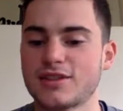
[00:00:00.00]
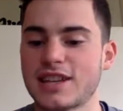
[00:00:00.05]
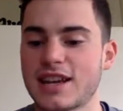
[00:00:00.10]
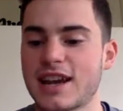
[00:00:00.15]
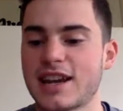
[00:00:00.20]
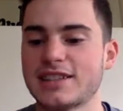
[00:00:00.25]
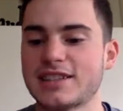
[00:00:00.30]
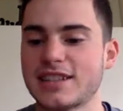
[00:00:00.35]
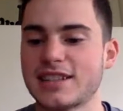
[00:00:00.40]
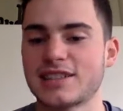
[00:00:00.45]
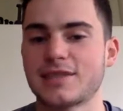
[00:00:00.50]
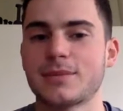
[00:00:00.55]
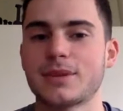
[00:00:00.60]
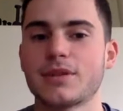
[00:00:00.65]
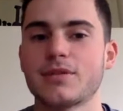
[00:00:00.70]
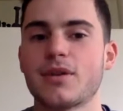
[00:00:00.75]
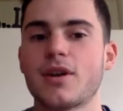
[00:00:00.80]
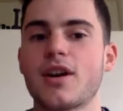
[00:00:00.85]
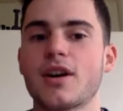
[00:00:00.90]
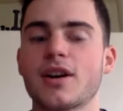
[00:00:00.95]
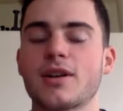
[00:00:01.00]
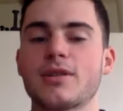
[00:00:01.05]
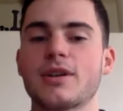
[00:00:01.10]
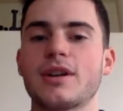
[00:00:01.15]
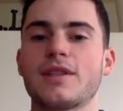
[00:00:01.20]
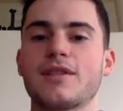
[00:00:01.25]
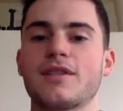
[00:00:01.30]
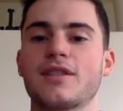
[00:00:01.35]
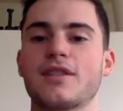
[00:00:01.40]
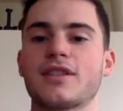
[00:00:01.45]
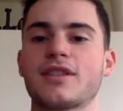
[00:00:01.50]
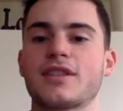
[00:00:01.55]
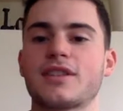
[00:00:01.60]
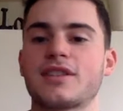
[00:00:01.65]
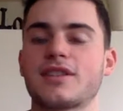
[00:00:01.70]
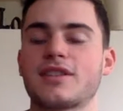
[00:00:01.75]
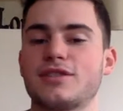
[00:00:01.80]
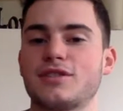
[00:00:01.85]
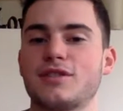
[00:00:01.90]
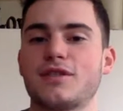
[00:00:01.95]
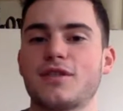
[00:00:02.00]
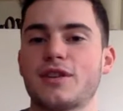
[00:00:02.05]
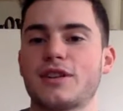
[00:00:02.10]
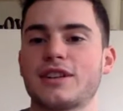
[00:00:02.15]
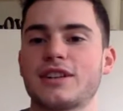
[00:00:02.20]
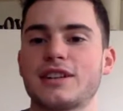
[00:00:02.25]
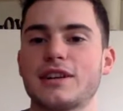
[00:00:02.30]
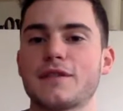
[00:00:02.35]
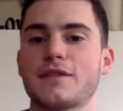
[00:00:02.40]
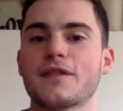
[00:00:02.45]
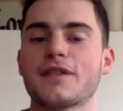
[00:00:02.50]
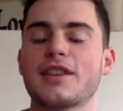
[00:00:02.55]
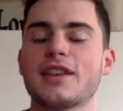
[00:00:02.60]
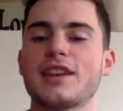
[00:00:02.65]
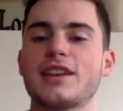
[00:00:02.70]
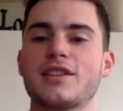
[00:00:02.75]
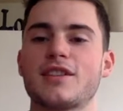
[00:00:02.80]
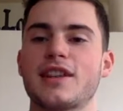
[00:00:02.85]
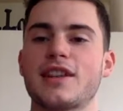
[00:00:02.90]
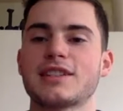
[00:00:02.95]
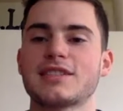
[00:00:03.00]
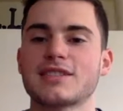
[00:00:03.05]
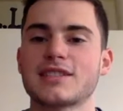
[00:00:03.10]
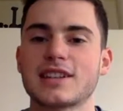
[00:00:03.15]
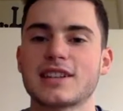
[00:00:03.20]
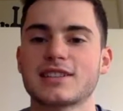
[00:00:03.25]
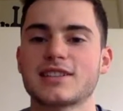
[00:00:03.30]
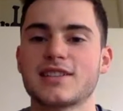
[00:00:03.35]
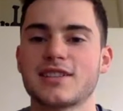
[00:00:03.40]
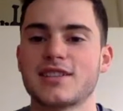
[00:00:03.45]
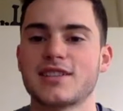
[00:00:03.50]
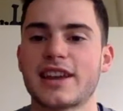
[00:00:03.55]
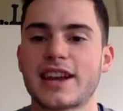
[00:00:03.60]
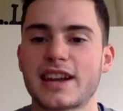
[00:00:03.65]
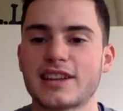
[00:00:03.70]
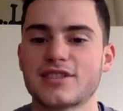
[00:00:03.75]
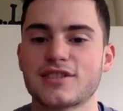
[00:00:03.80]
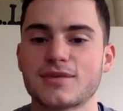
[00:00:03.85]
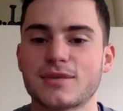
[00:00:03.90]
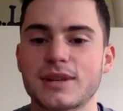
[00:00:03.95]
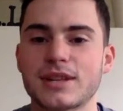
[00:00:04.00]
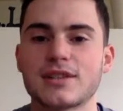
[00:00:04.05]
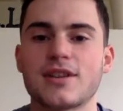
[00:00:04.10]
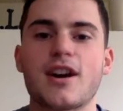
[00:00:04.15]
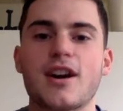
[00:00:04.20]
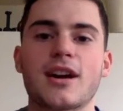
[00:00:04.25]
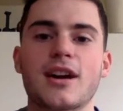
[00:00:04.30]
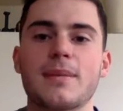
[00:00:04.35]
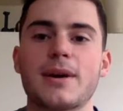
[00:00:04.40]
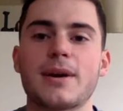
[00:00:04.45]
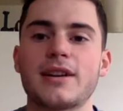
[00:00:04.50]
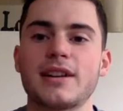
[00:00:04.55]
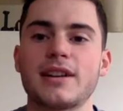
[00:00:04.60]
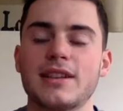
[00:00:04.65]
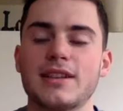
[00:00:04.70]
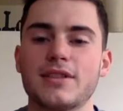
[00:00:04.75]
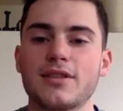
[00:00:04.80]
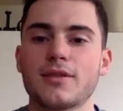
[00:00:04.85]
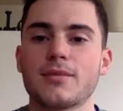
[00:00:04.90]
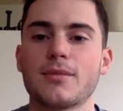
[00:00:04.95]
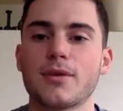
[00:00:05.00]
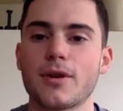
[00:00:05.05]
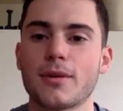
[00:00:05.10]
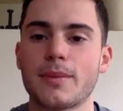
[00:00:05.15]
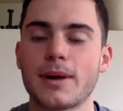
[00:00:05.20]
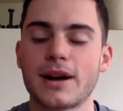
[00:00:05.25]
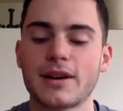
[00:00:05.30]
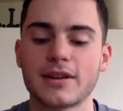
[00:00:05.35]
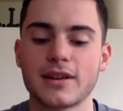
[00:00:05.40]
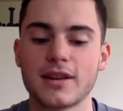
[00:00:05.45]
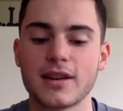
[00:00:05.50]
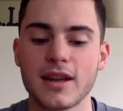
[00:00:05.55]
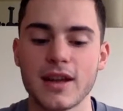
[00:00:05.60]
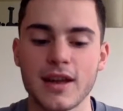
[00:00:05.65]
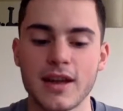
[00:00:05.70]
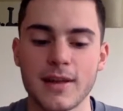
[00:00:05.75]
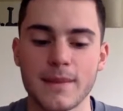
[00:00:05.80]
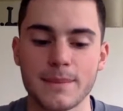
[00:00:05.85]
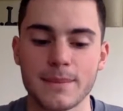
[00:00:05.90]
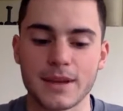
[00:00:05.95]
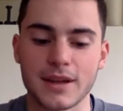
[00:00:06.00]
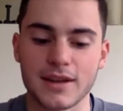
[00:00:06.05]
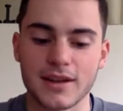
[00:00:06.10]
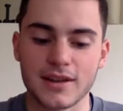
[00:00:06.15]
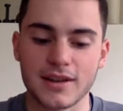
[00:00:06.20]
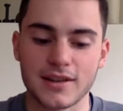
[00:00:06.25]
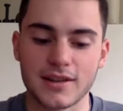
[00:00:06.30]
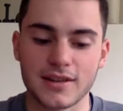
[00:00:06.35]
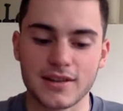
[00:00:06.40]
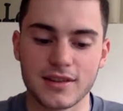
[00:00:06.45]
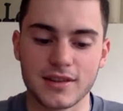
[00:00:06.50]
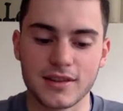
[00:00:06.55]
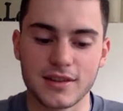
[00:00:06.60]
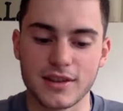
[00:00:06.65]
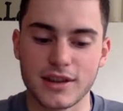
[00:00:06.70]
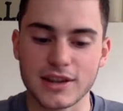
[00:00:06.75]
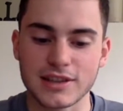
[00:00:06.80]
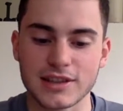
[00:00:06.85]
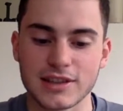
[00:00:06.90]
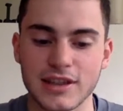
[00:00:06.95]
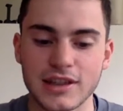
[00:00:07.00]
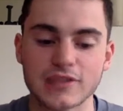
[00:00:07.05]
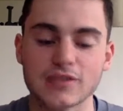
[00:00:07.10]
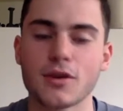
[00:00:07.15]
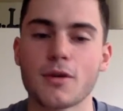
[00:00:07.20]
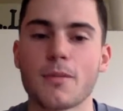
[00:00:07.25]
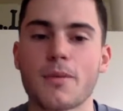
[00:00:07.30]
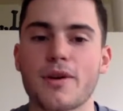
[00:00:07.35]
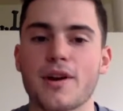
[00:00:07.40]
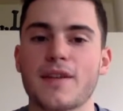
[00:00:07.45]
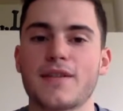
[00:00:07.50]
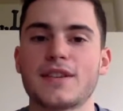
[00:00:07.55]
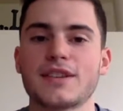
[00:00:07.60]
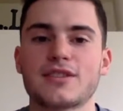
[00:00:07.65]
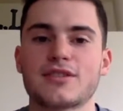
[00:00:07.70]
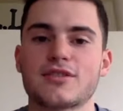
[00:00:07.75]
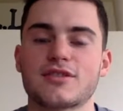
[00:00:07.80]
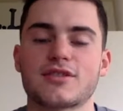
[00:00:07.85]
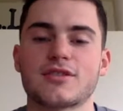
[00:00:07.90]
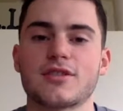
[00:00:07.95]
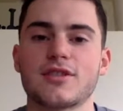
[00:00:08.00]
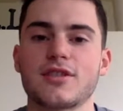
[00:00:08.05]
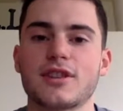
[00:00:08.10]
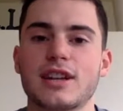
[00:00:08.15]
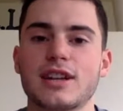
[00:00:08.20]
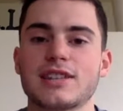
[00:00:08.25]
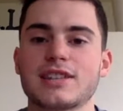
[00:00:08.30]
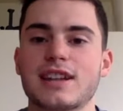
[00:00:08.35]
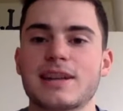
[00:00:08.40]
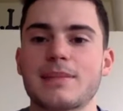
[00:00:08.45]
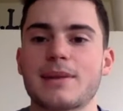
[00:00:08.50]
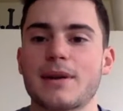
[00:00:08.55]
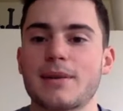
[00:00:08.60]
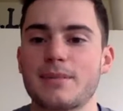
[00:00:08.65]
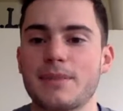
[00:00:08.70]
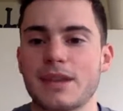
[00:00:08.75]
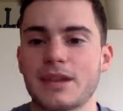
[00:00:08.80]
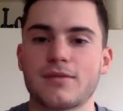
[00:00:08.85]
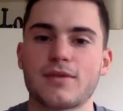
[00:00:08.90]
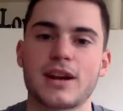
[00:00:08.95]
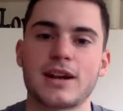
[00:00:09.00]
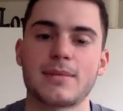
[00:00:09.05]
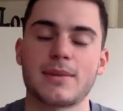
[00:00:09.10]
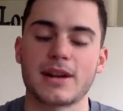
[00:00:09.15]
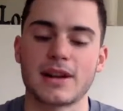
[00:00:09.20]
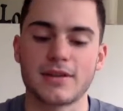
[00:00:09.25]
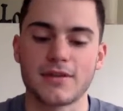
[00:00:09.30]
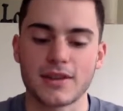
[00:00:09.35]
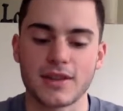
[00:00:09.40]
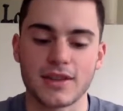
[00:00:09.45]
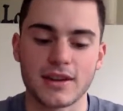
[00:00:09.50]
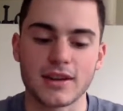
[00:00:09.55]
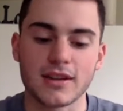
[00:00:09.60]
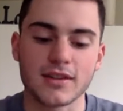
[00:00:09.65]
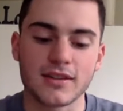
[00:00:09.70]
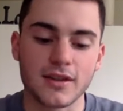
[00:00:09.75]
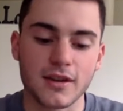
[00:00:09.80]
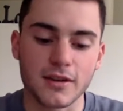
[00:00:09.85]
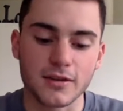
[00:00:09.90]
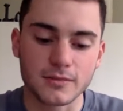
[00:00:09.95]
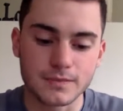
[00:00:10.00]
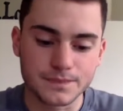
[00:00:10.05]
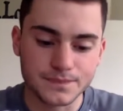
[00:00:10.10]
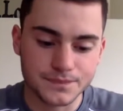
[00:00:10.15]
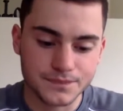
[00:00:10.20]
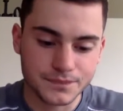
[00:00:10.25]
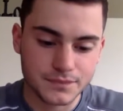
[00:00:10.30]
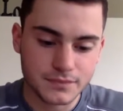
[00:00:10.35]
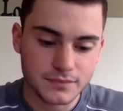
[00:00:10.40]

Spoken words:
say I say something wrong or whatever, because you've heard it differently, that's good. Like, I just want to talk about it and learn more about it, because, that's the whole point of these, is just learning. It's not about being right about everything. So